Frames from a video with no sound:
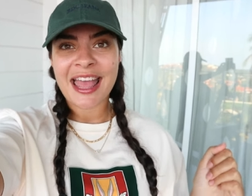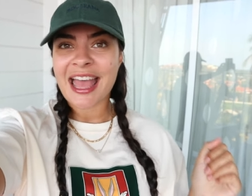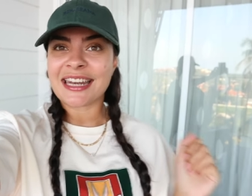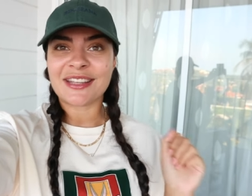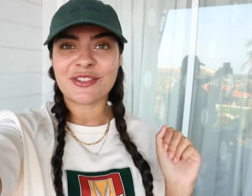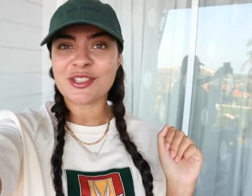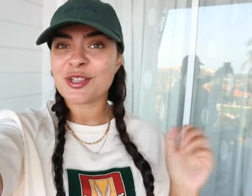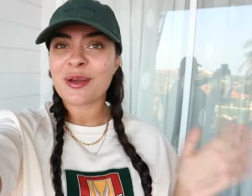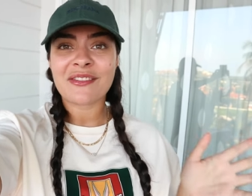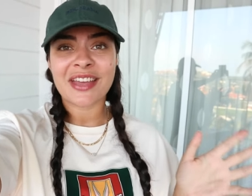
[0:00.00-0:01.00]
and if you do
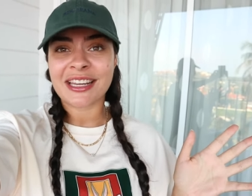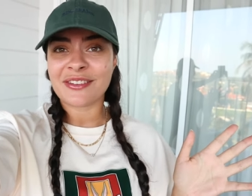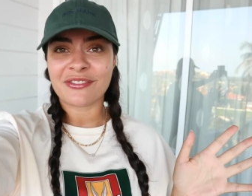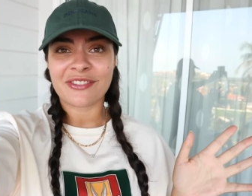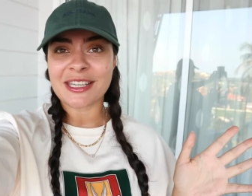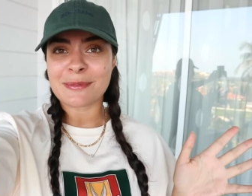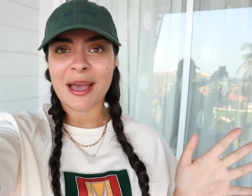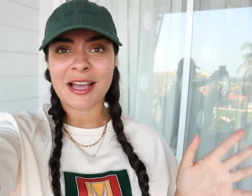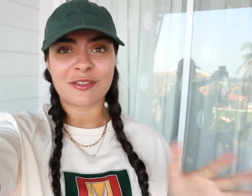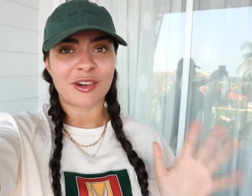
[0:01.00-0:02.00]
have any
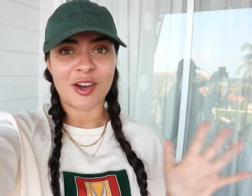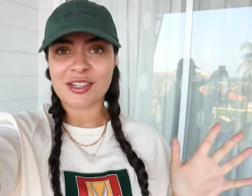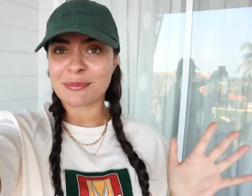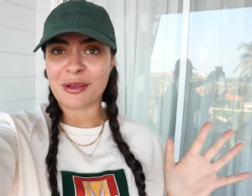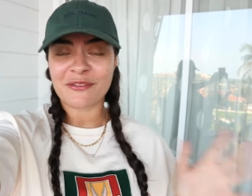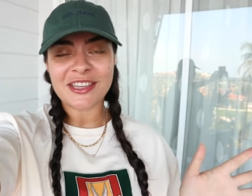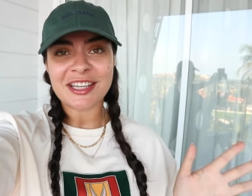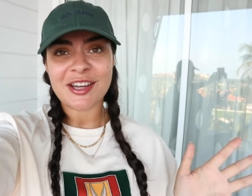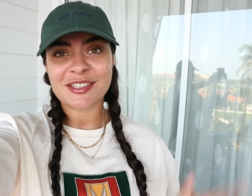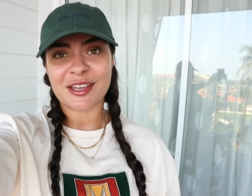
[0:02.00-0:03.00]
feedback regarding my
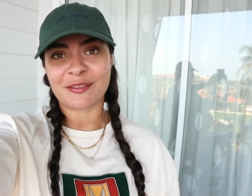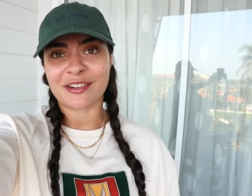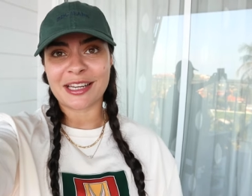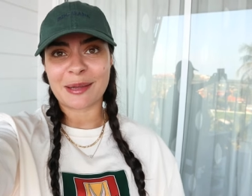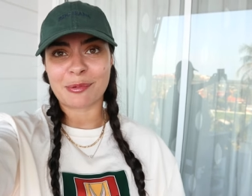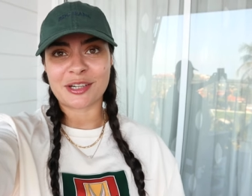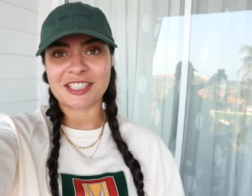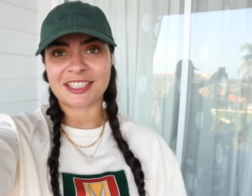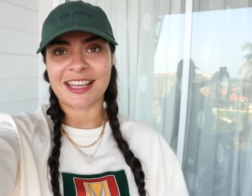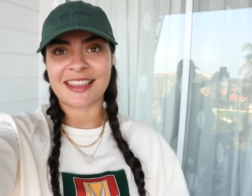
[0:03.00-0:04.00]
videos I'd really
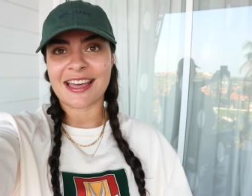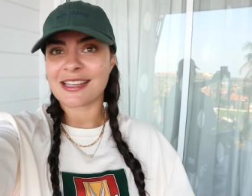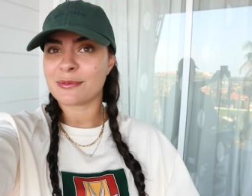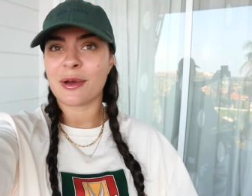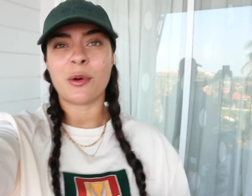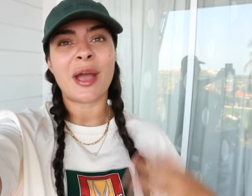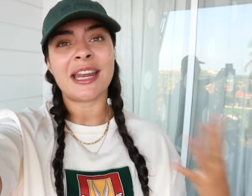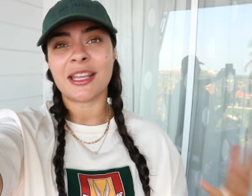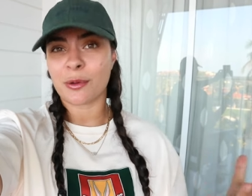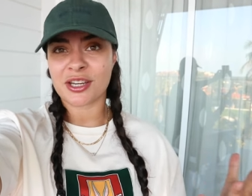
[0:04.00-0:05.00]
appreciate that as well
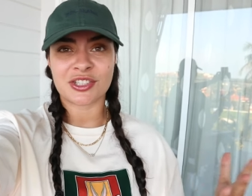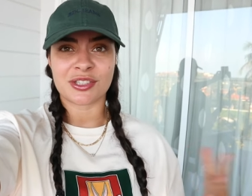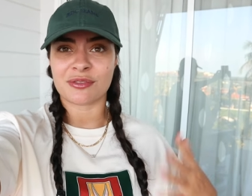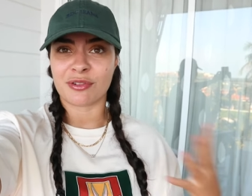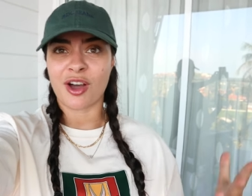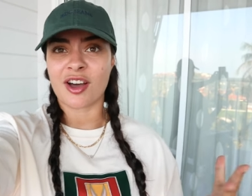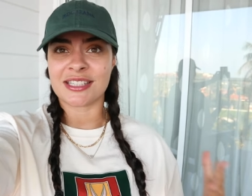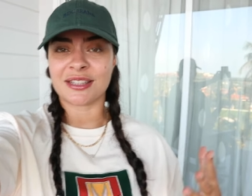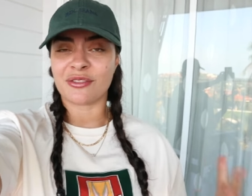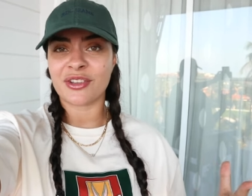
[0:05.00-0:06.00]
any questions
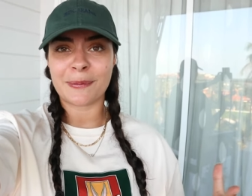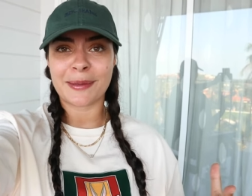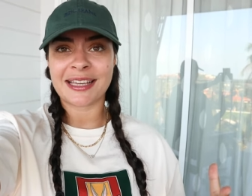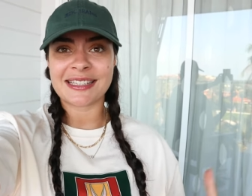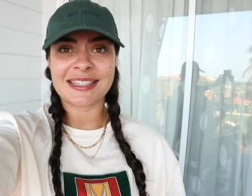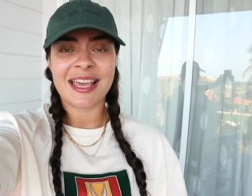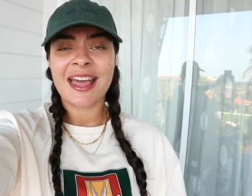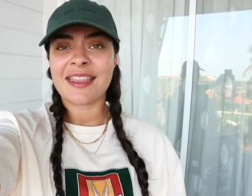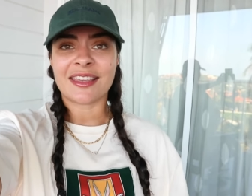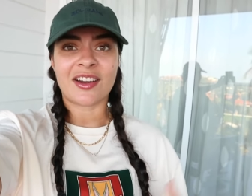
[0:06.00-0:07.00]
regarding the Philippines
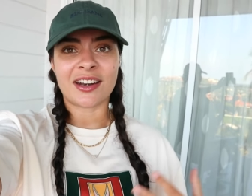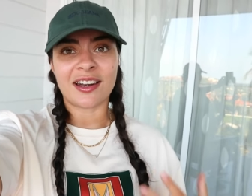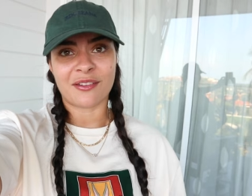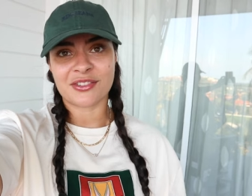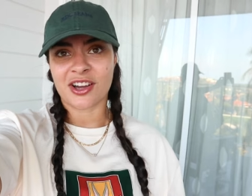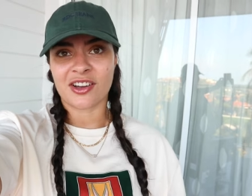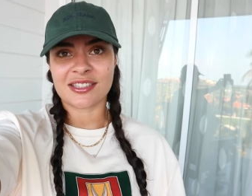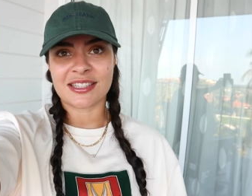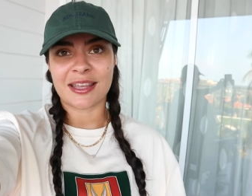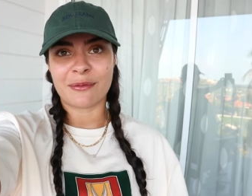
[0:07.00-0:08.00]
then I'd love to
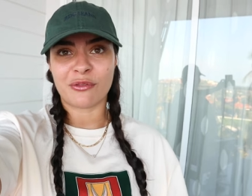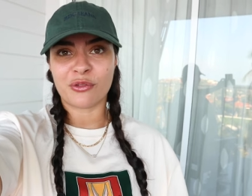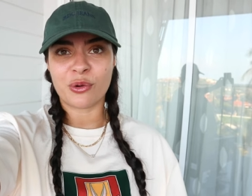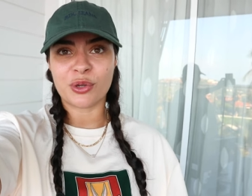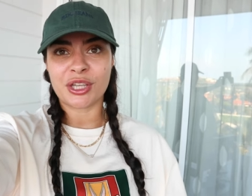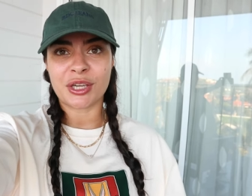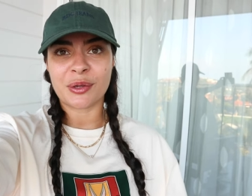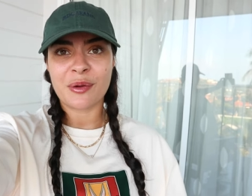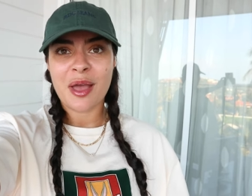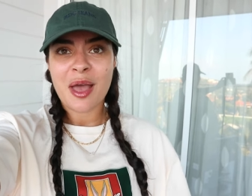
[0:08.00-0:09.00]
answer them for
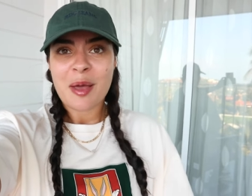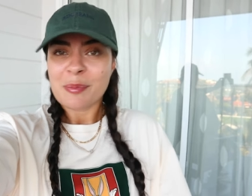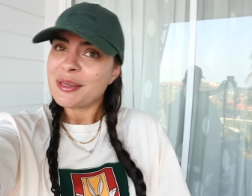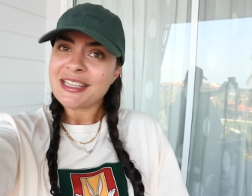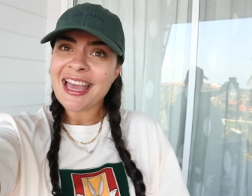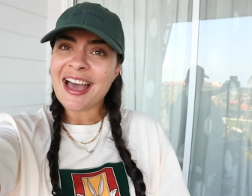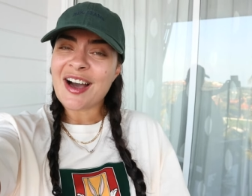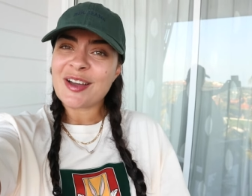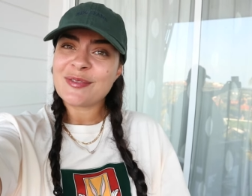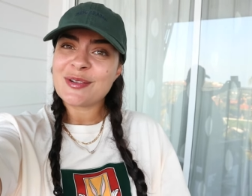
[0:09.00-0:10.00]
you but yeah
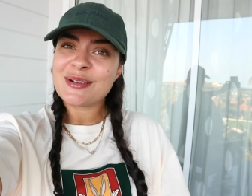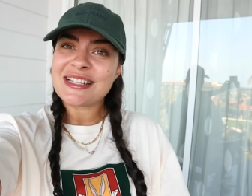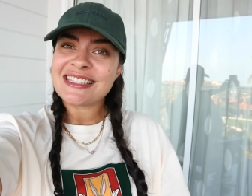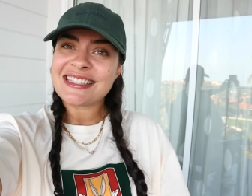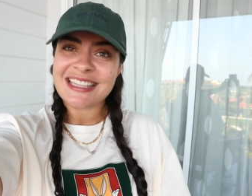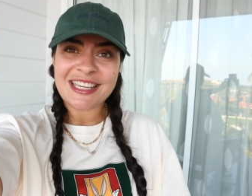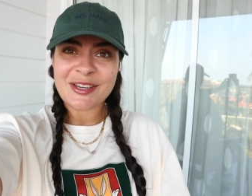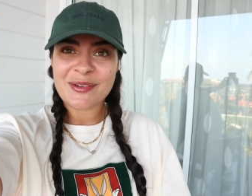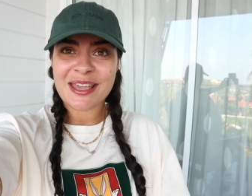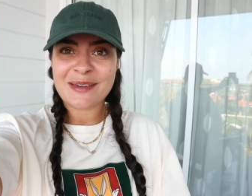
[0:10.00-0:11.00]
I will see
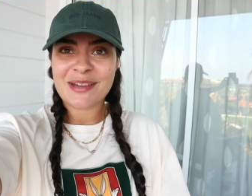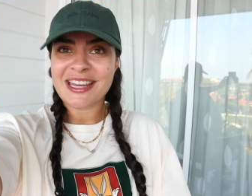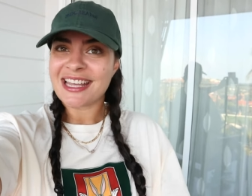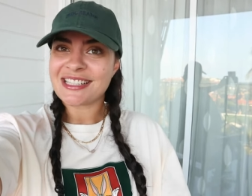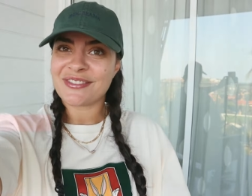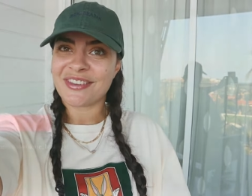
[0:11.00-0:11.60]
you in my next